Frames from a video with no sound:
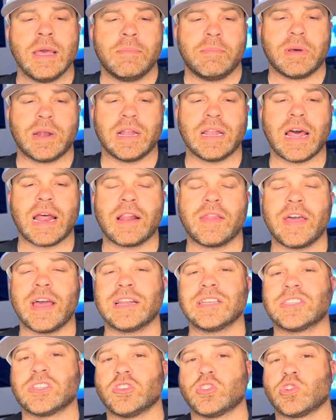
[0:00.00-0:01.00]
but a lot of that
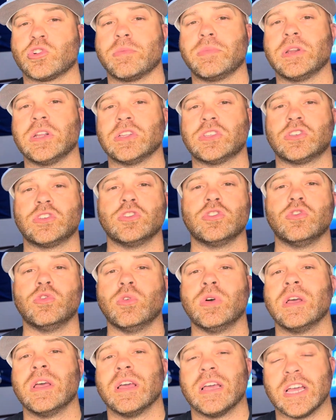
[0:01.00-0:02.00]
is attributed
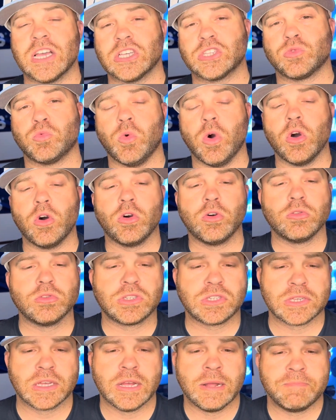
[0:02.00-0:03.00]
to his
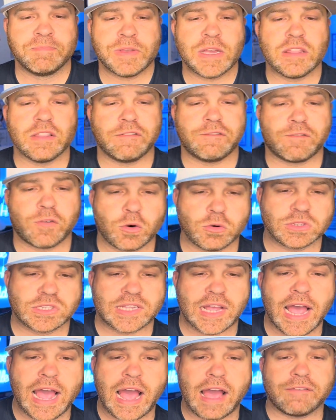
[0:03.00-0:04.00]
woes in the first
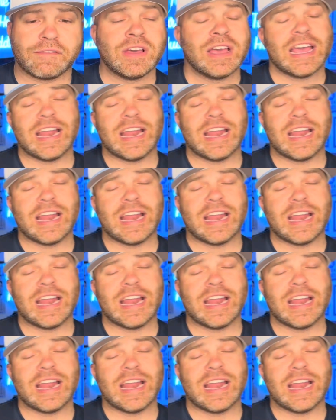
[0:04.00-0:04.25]
half.